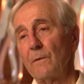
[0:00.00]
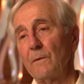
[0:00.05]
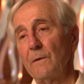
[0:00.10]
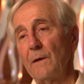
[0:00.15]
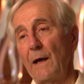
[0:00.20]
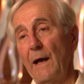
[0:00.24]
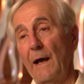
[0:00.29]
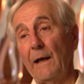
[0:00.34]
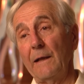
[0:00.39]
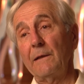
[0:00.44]

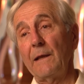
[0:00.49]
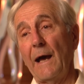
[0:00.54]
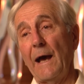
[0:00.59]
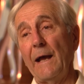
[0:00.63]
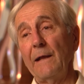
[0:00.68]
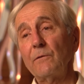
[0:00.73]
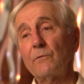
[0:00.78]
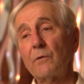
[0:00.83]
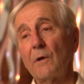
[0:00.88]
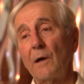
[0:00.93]

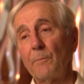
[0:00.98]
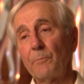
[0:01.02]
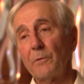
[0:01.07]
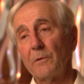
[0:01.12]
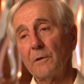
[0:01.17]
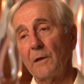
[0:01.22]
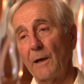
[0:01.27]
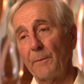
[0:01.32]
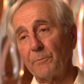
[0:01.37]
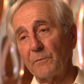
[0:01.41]
I'd
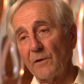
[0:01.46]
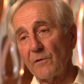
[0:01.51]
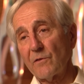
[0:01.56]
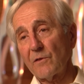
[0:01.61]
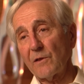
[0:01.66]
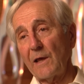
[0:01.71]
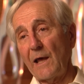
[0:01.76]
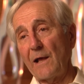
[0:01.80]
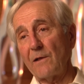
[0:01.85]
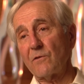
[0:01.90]
crumple up the
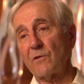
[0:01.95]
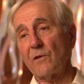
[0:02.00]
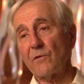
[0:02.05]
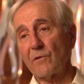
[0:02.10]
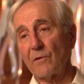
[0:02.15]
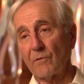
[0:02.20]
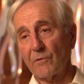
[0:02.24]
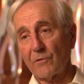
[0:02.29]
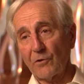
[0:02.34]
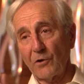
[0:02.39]

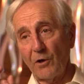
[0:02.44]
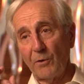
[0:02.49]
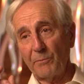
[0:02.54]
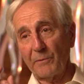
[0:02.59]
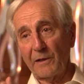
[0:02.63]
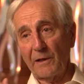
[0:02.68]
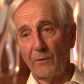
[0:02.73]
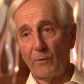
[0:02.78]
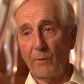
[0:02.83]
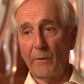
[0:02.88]
sketches and throw
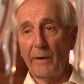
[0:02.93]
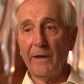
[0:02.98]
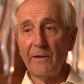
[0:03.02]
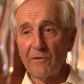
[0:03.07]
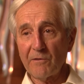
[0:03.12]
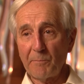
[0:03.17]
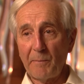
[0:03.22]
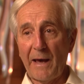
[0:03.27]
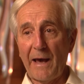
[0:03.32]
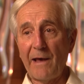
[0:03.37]
them in a
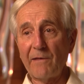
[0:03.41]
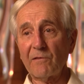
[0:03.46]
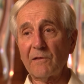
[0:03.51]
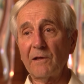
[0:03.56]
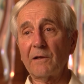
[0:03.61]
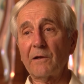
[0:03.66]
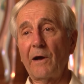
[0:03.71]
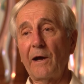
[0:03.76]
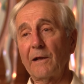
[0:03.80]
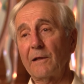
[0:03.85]

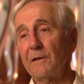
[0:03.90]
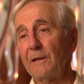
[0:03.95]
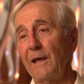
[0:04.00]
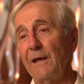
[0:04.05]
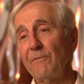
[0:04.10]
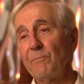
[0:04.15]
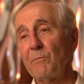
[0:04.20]
wastebasket. I'd leave